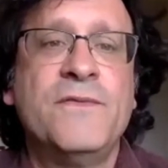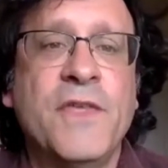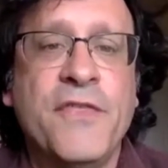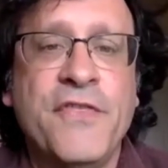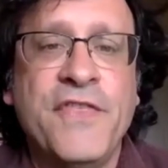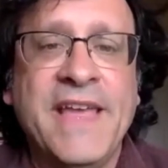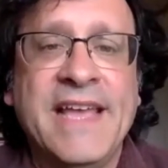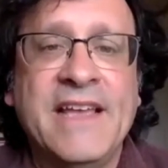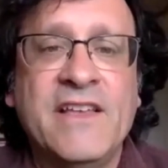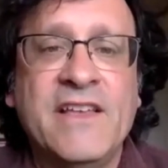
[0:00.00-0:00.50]
the
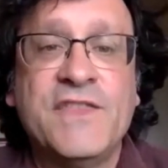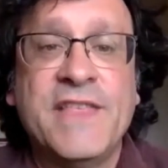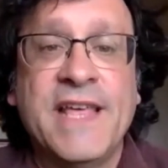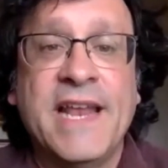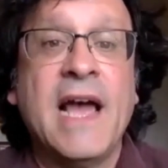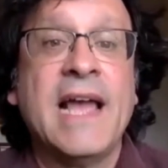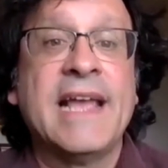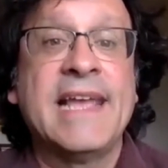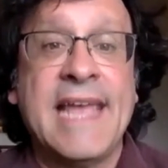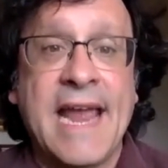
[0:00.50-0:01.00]
things that
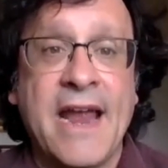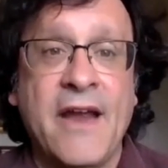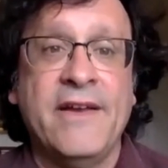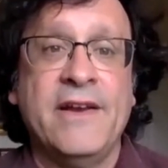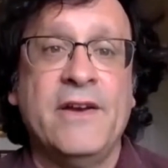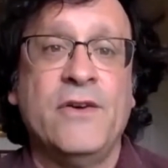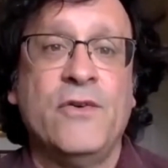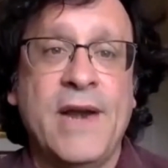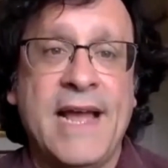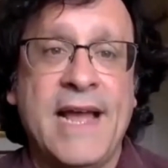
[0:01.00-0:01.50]
I
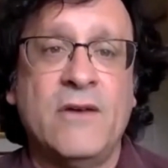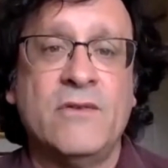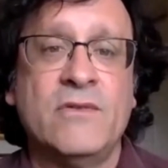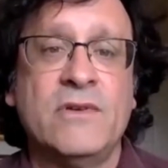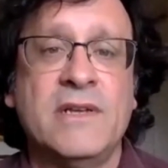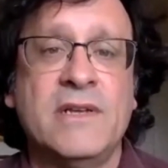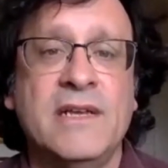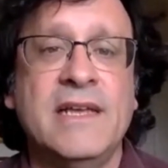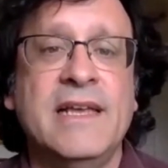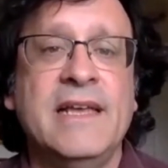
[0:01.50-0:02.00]
carried around